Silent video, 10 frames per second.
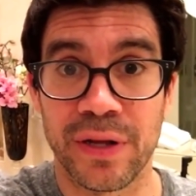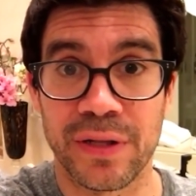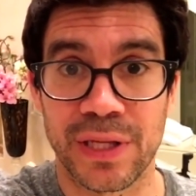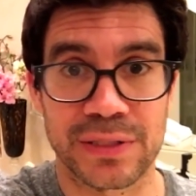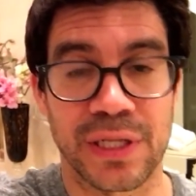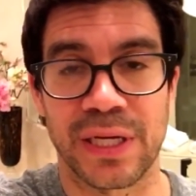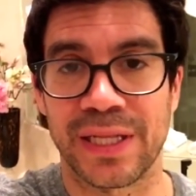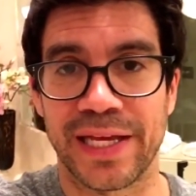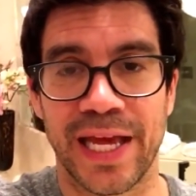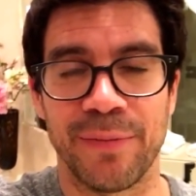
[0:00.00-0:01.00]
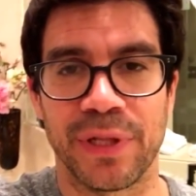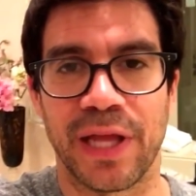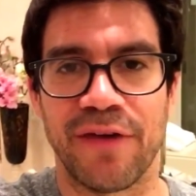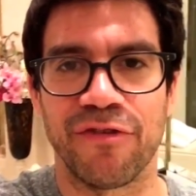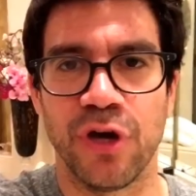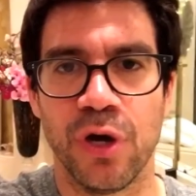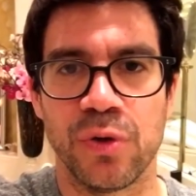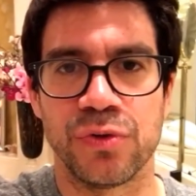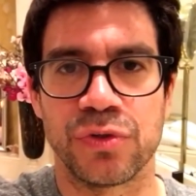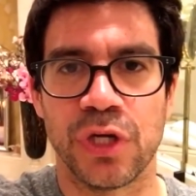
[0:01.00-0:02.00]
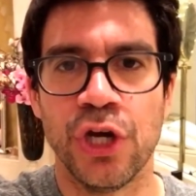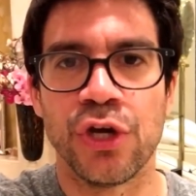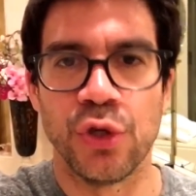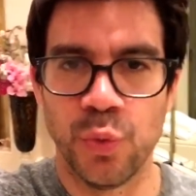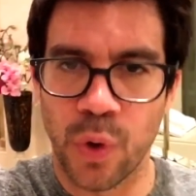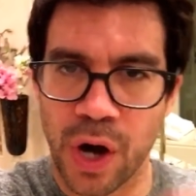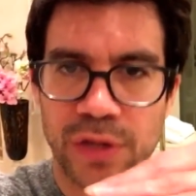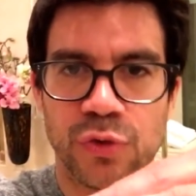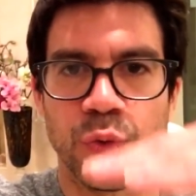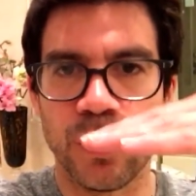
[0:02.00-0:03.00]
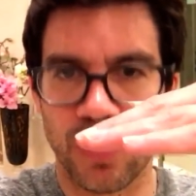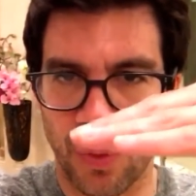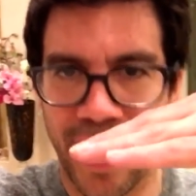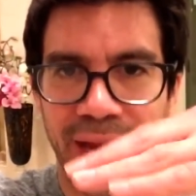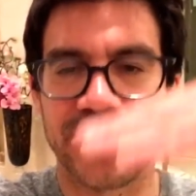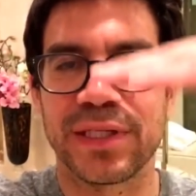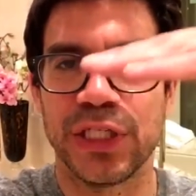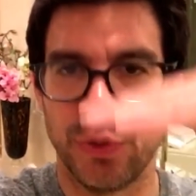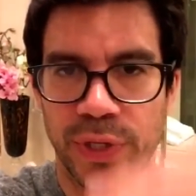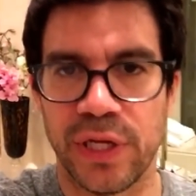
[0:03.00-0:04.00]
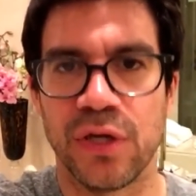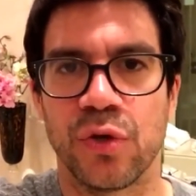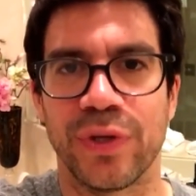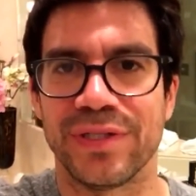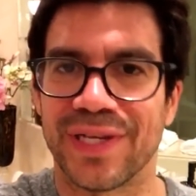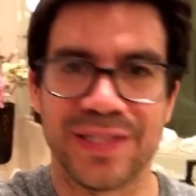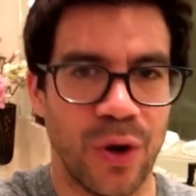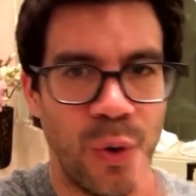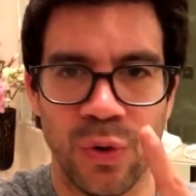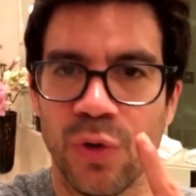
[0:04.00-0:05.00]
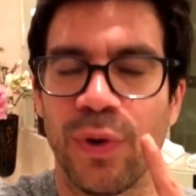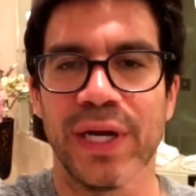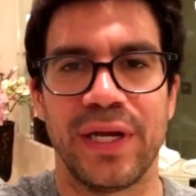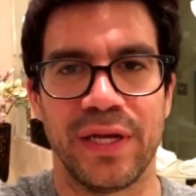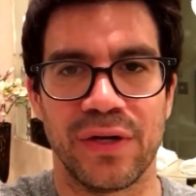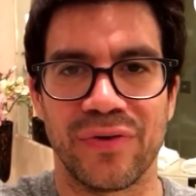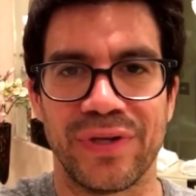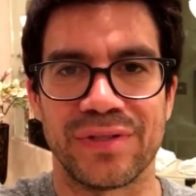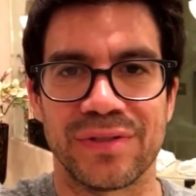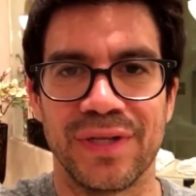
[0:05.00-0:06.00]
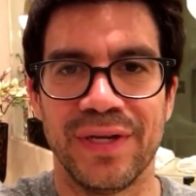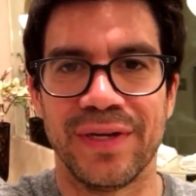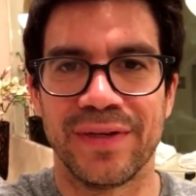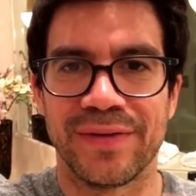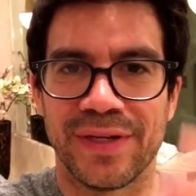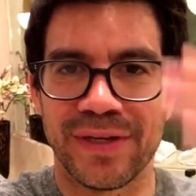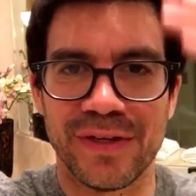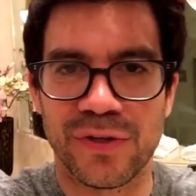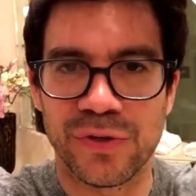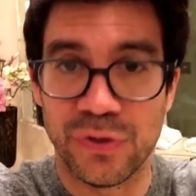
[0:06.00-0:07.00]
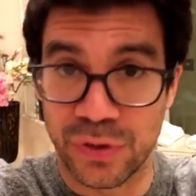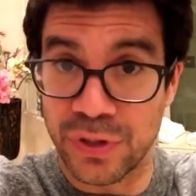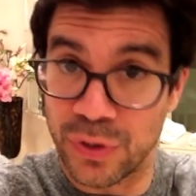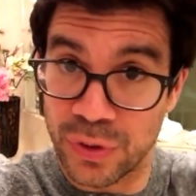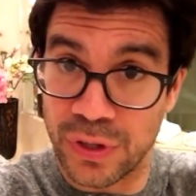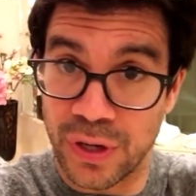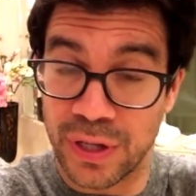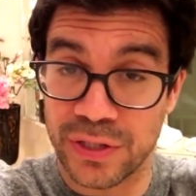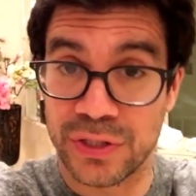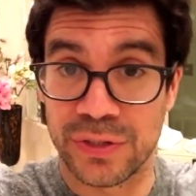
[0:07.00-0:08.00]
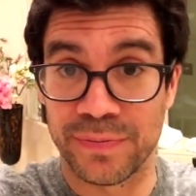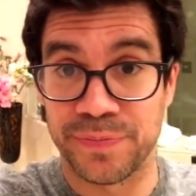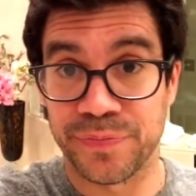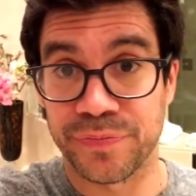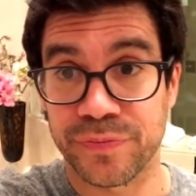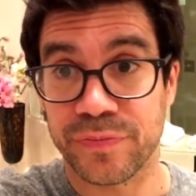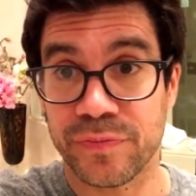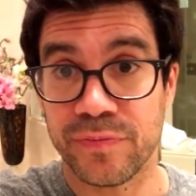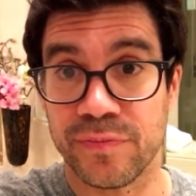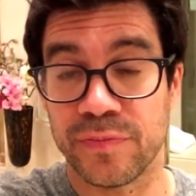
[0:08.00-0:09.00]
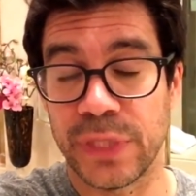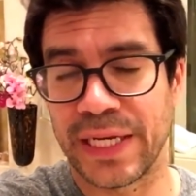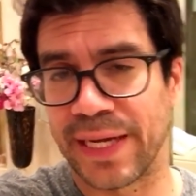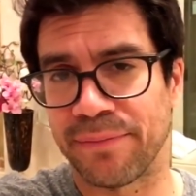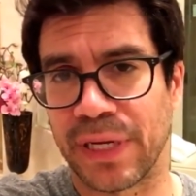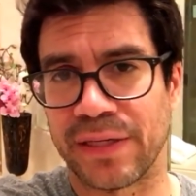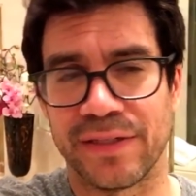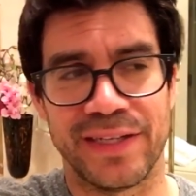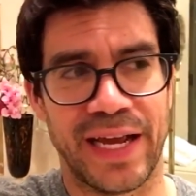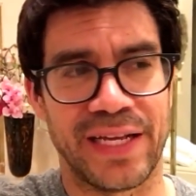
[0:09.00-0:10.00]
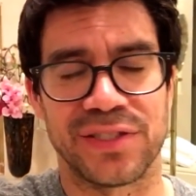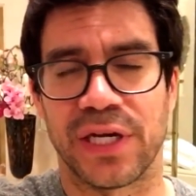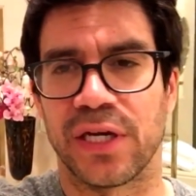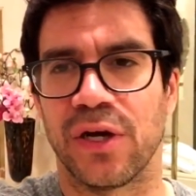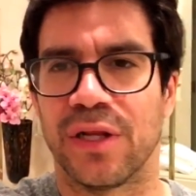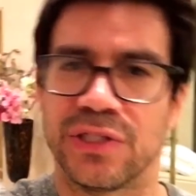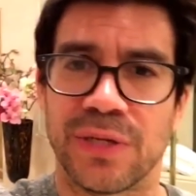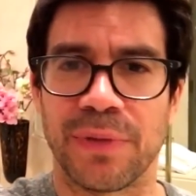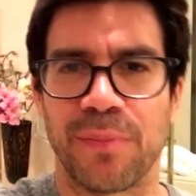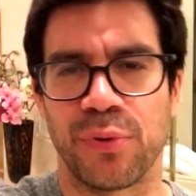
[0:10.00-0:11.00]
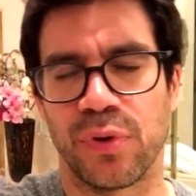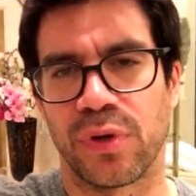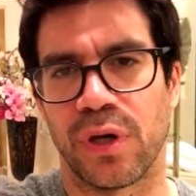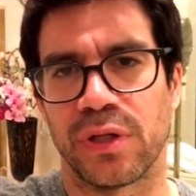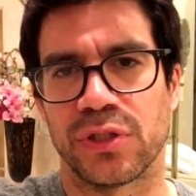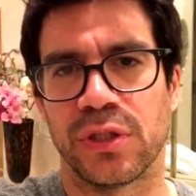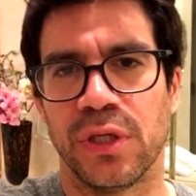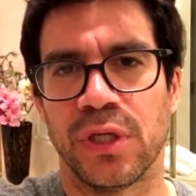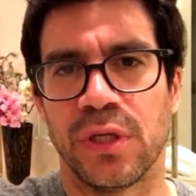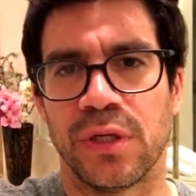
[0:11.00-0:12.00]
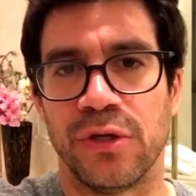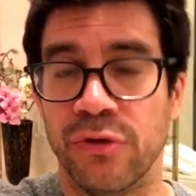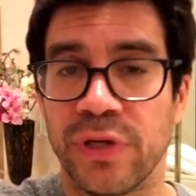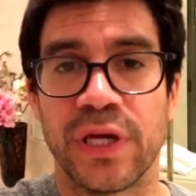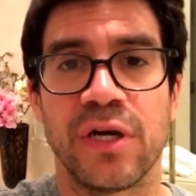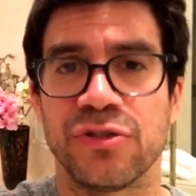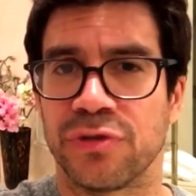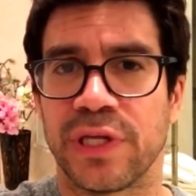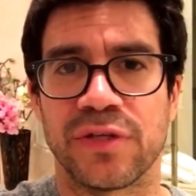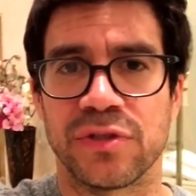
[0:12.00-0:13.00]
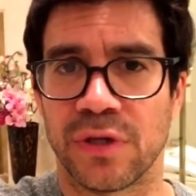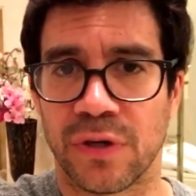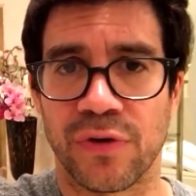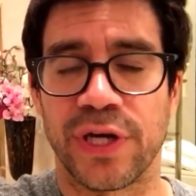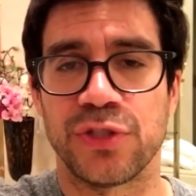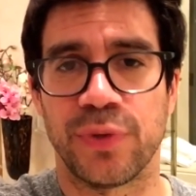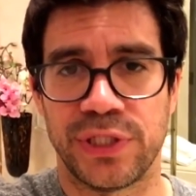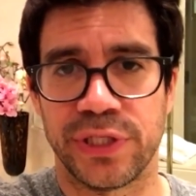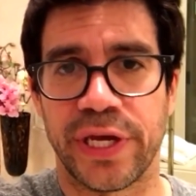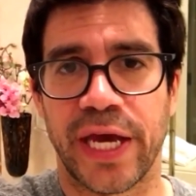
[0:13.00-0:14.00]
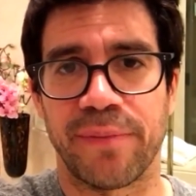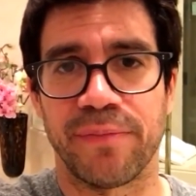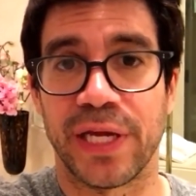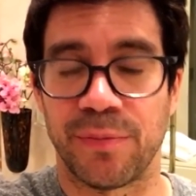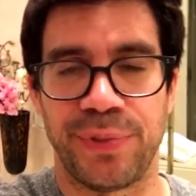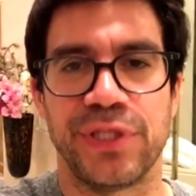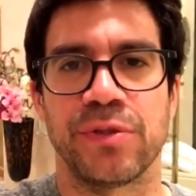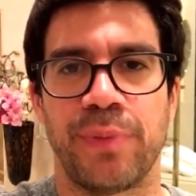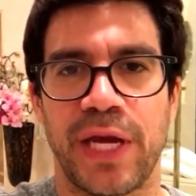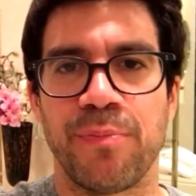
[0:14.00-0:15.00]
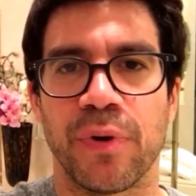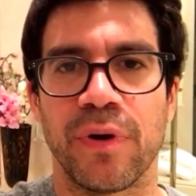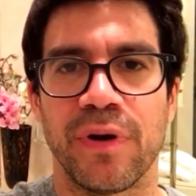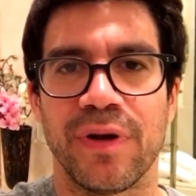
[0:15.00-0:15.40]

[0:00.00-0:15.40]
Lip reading: That's not how that game of life goes. You walk through the ranks and you increase. And the only way to increase, you can go to college, and I'm not anti-college, I'm not pro-college. You can get a $100,000 graduation cap and a piece of paper.